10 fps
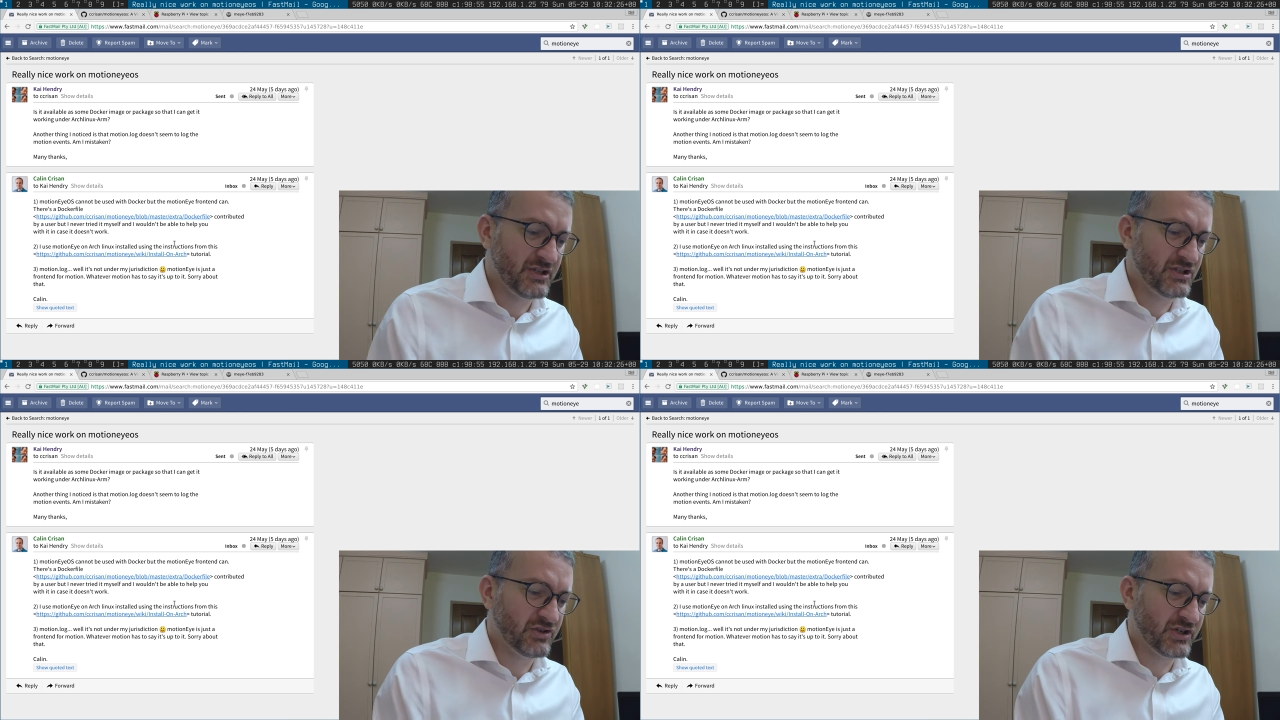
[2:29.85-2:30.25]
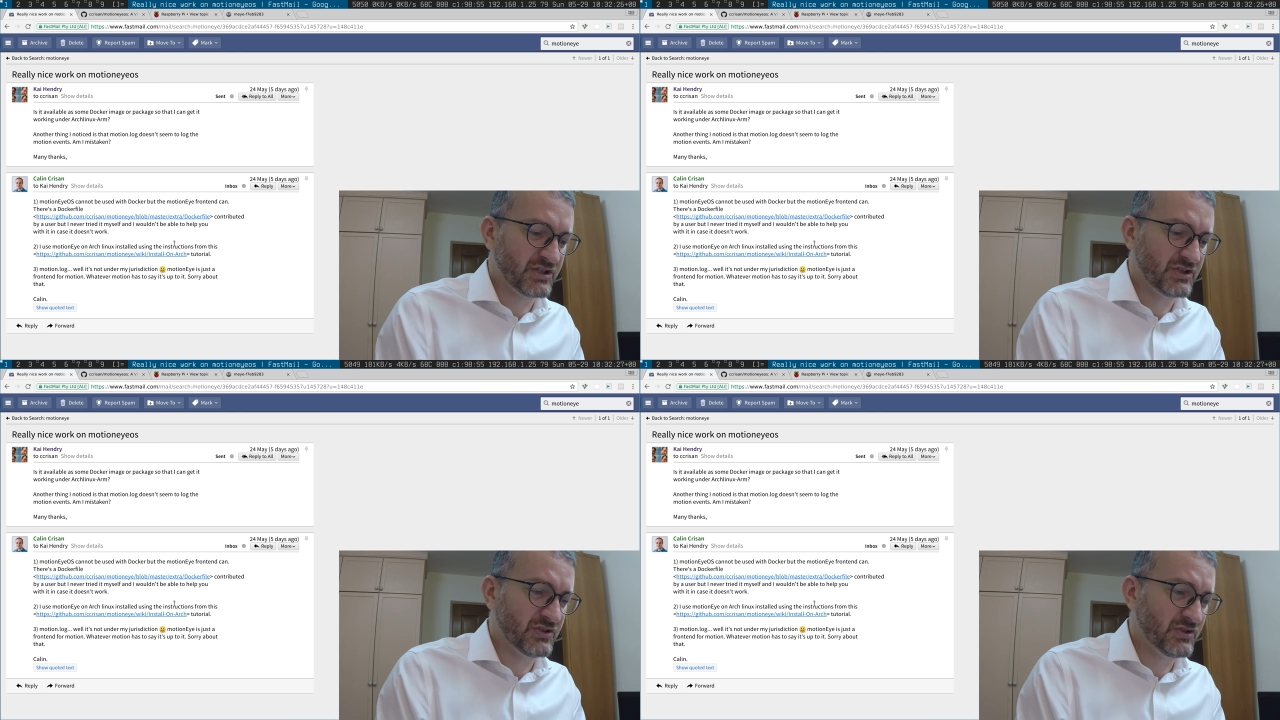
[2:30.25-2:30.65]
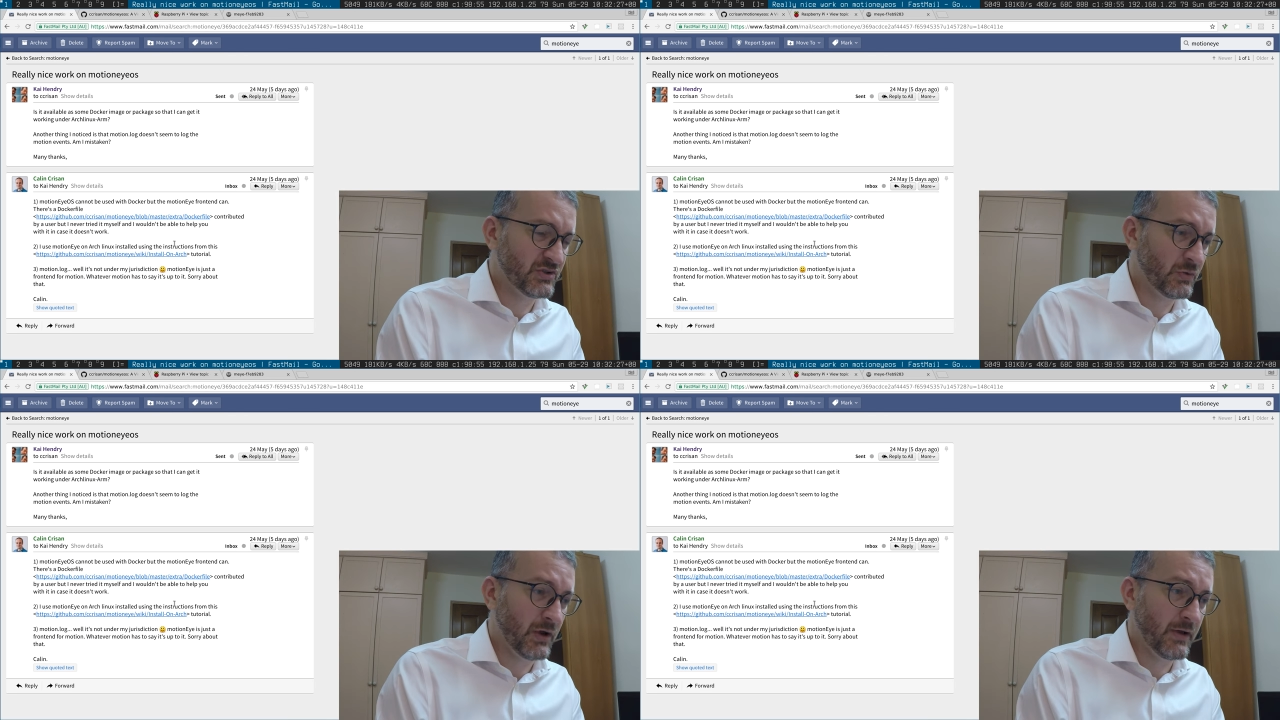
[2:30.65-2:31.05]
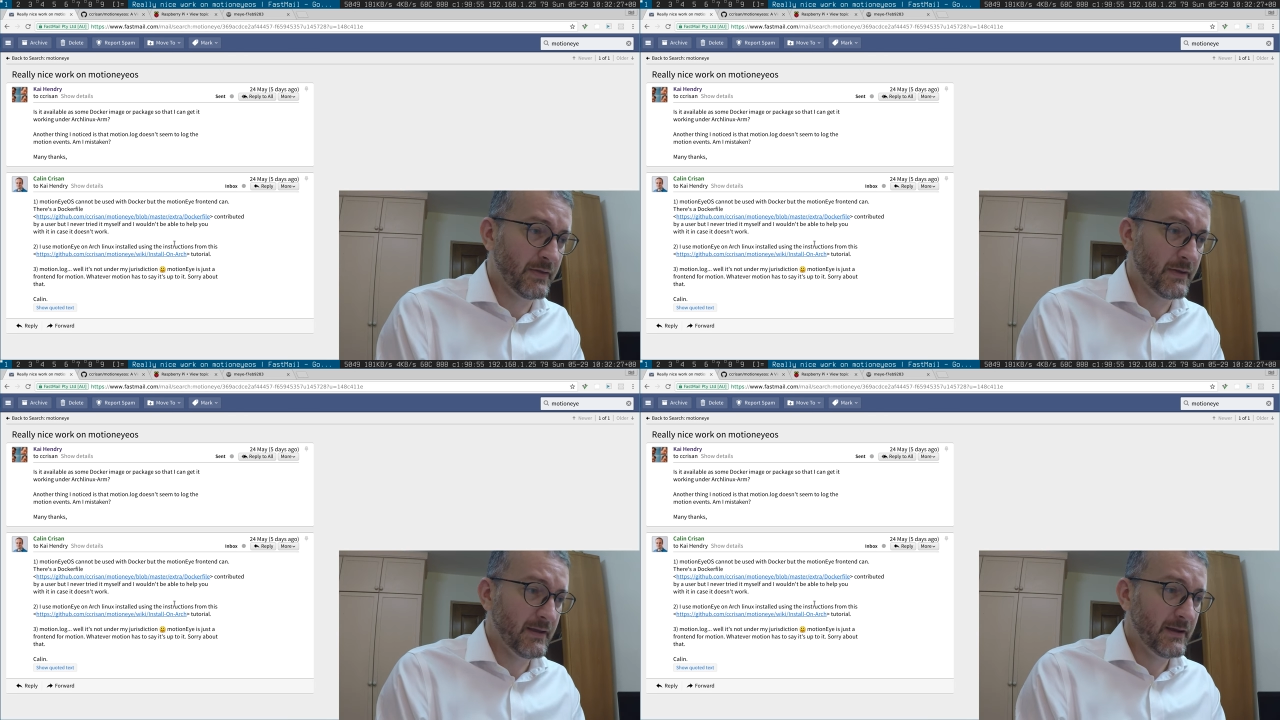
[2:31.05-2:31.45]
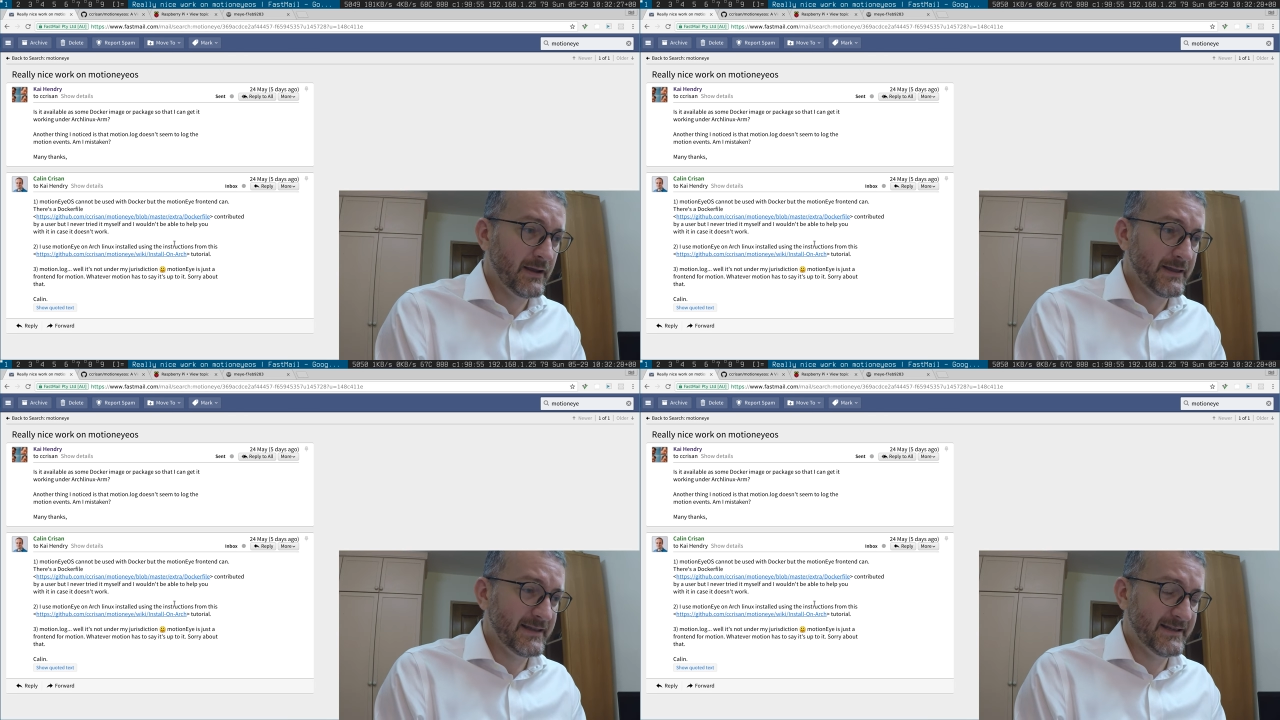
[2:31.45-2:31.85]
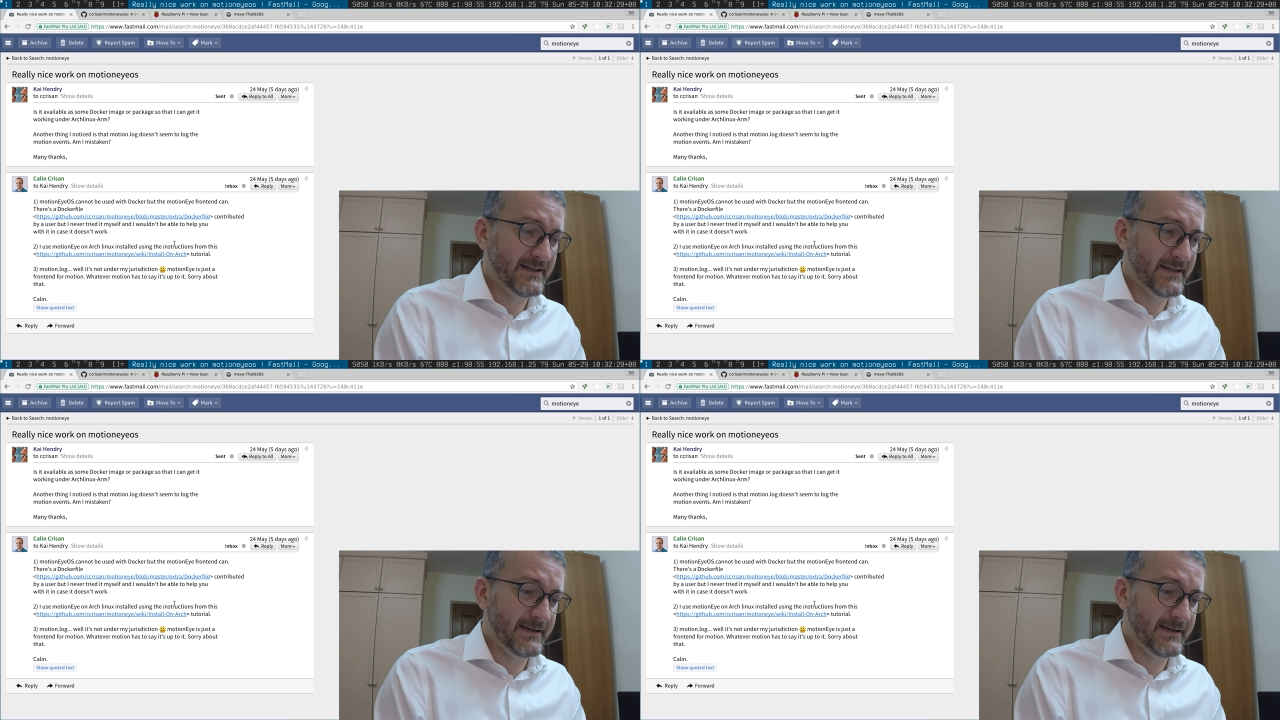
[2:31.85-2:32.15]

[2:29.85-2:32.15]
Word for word: instructions to install it on the